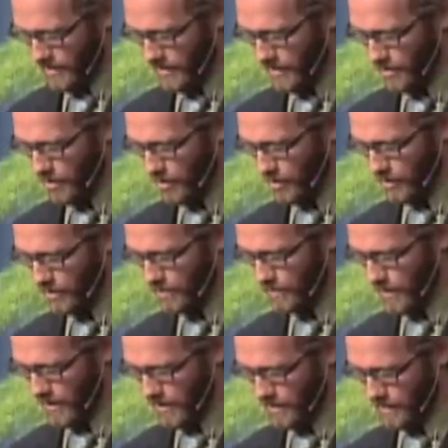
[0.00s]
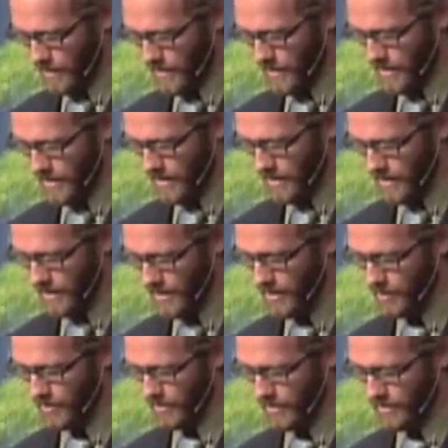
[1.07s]
send your Holy Spirit to be
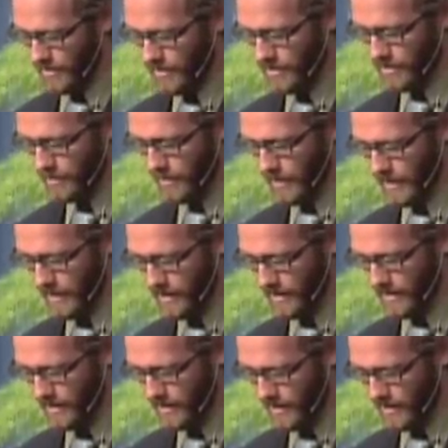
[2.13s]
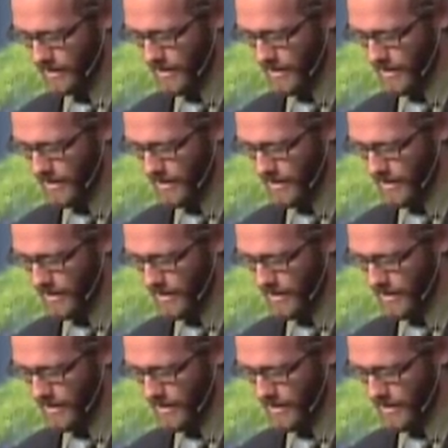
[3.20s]
here with us in this place.